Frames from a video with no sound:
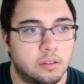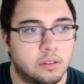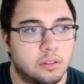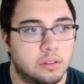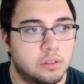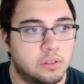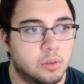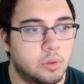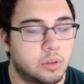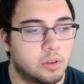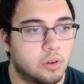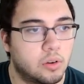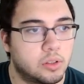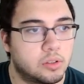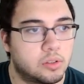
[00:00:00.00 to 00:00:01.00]
So we'll
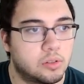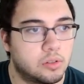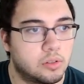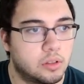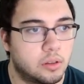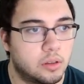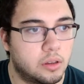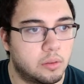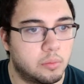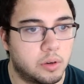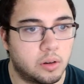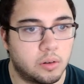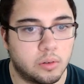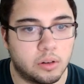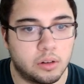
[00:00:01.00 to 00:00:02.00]
go into the
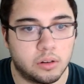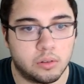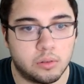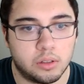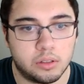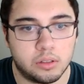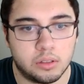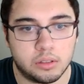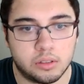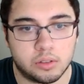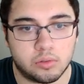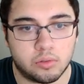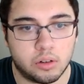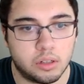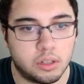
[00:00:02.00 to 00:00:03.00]
Meroware one, and it's
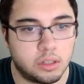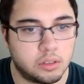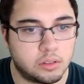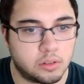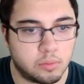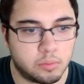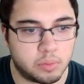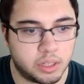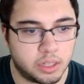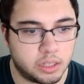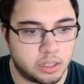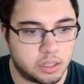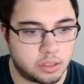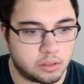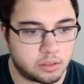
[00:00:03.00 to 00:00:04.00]
running, it's
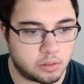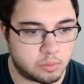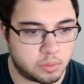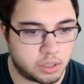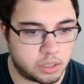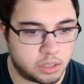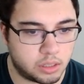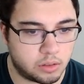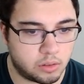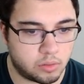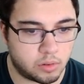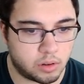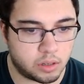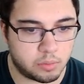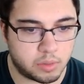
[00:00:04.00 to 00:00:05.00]
complaining, no
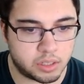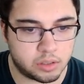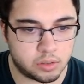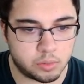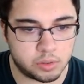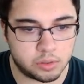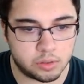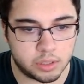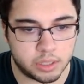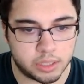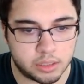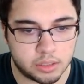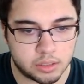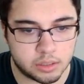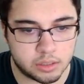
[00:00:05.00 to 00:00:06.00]
runner match Ubuntu
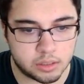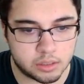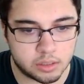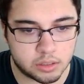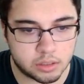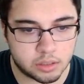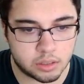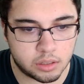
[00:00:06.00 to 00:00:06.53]
latest.